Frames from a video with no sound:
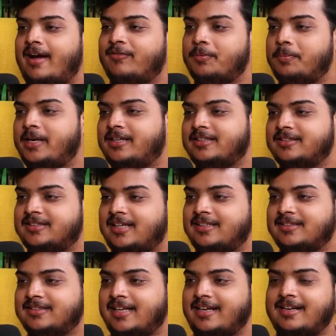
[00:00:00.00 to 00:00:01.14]
have a better
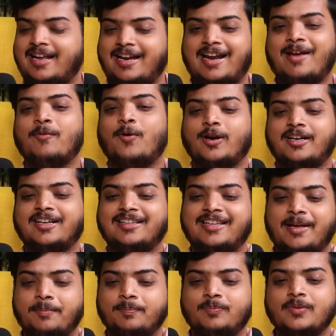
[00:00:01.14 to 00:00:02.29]
chance. And I wanted
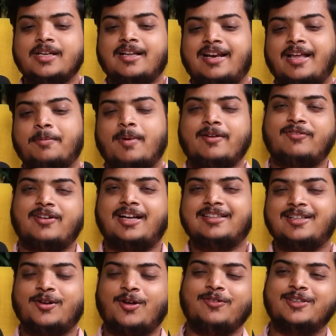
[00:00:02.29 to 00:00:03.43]
them, like my
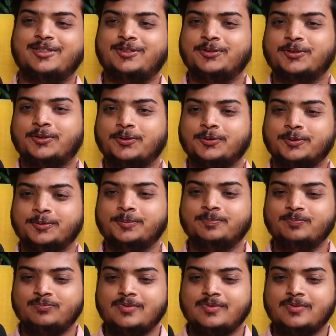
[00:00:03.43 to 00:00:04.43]
father always used to